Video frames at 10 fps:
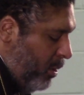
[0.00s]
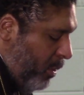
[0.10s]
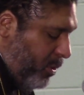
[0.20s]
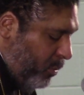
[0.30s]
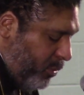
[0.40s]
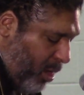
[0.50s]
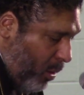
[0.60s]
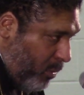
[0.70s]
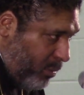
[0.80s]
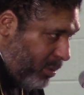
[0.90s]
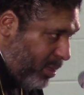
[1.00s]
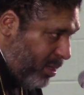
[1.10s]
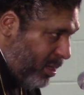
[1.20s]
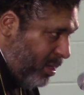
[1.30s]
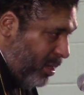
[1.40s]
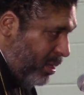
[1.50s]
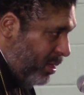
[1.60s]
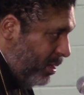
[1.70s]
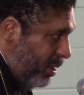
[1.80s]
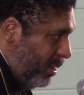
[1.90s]
No, you don't.
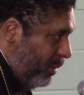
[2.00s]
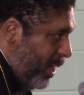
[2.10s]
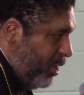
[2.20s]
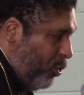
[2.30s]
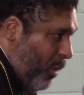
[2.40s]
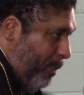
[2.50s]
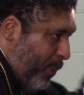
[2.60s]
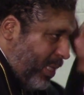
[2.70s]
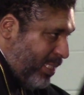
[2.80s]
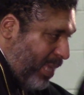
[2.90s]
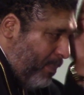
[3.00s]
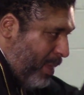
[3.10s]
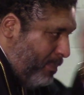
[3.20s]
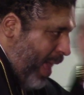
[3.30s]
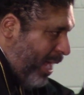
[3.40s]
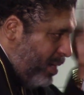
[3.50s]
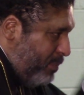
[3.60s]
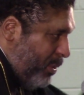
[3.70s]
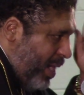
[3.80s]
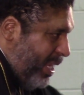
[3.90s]
When you are putting something in my
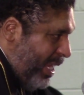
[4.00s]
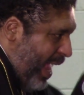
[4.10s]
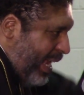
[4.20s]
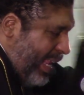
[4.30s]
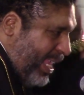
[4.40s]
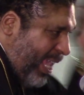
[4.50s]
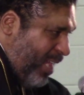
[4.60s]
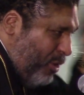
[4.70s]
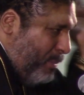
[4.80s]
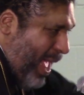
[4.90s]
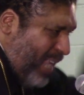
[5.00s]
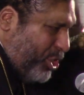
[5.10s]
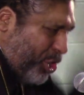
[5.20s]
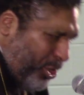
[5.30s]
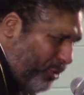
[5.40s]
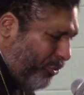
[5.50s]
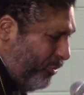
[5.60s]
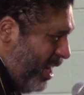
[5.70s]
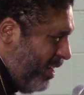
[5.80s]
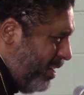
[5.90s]
community that could kill my
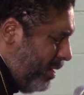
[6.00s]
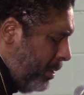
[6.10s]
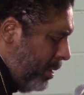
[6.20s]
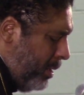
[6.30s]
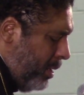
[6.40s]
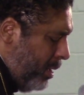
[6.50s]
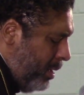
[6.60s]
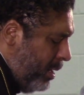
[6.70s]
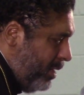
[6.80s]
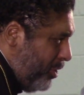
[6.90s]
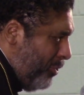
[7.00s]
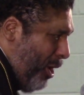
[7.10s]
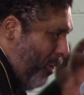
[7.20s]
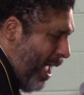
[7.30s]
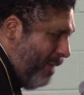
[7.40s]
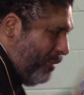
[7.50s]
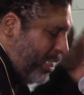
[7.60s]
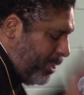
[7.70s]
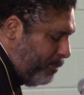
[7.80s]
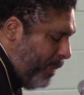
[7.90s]
children, you don't have
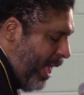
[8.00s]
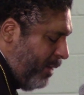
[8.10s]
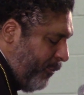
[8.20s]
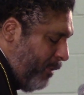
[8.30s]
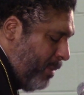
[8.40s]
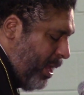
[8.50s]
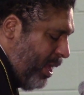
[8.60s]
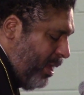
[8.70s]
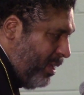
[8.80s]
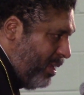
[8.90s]
respect for me.